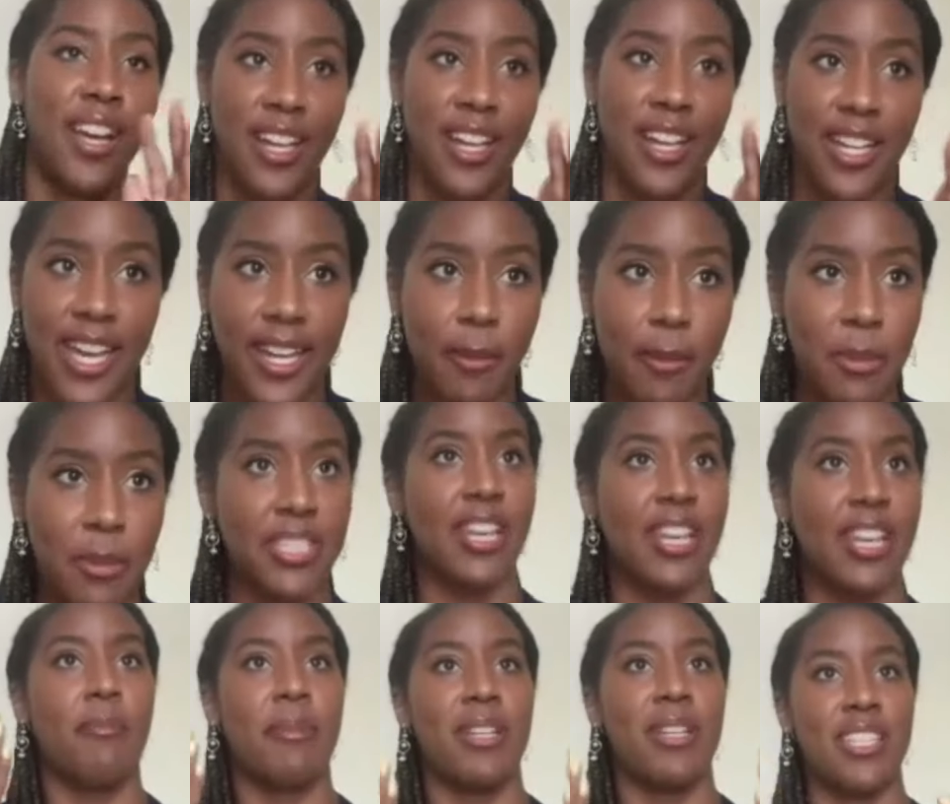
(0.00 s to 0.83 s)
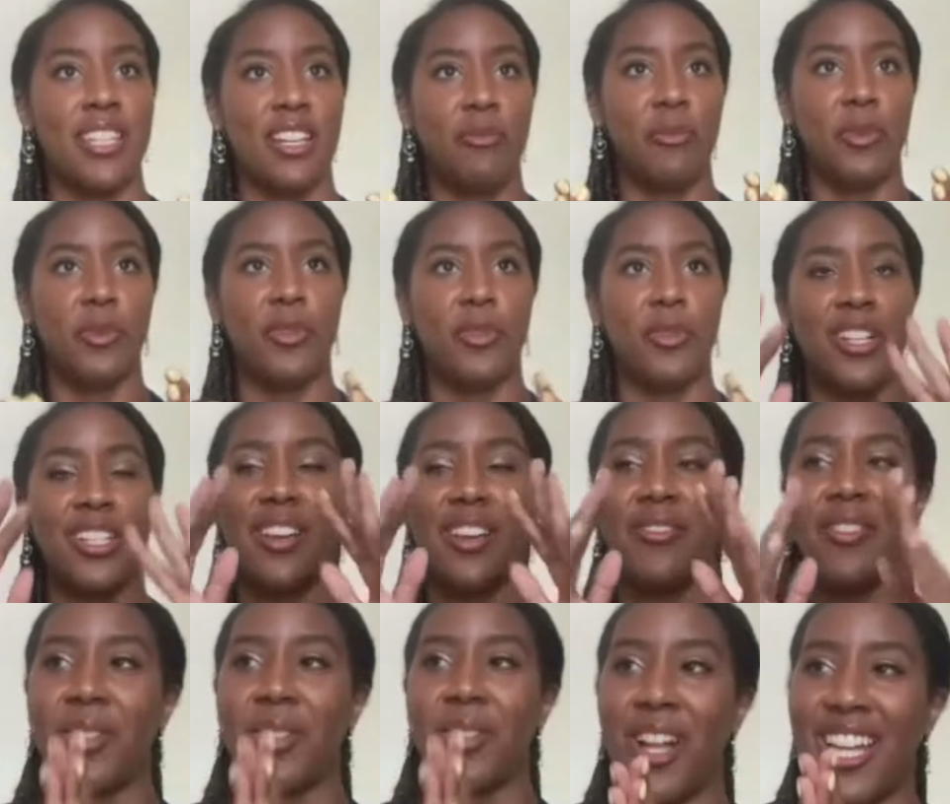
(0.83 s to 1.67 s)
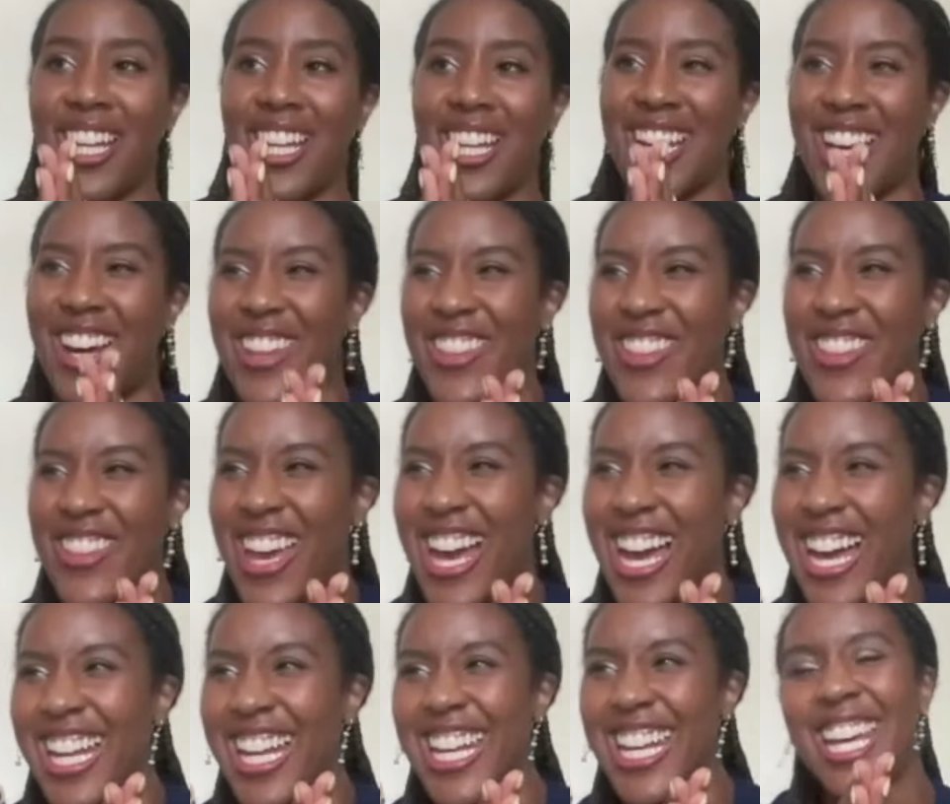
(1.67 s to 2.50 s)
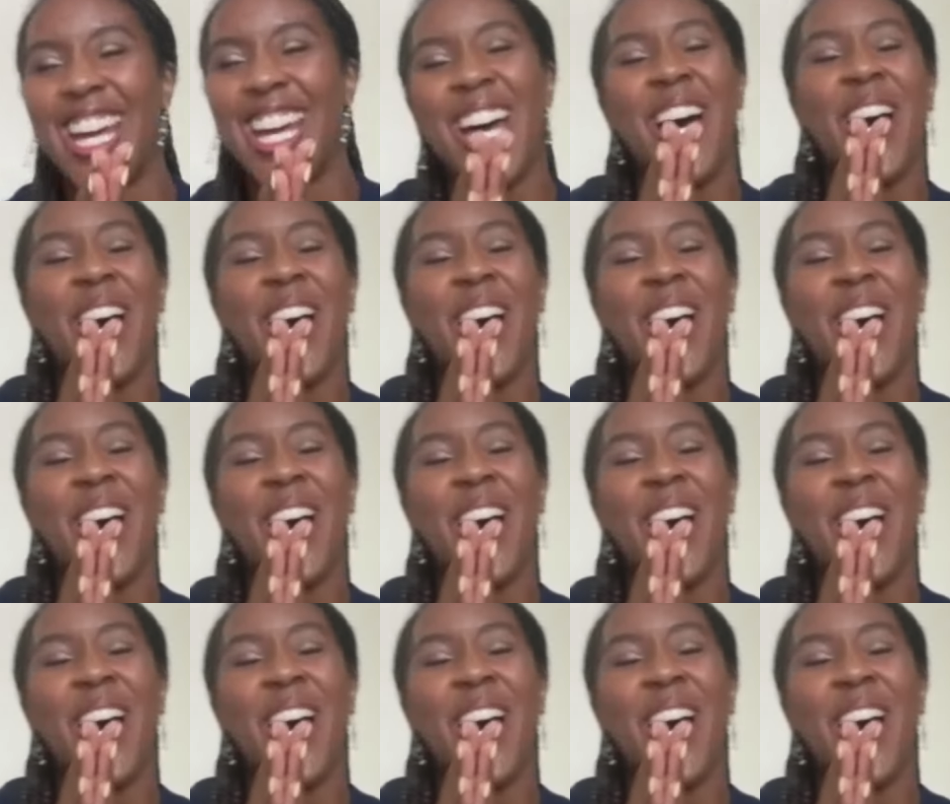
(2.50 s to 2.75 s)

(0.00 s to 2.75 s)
Again, I'm gonna stop myself before I dive too long on that.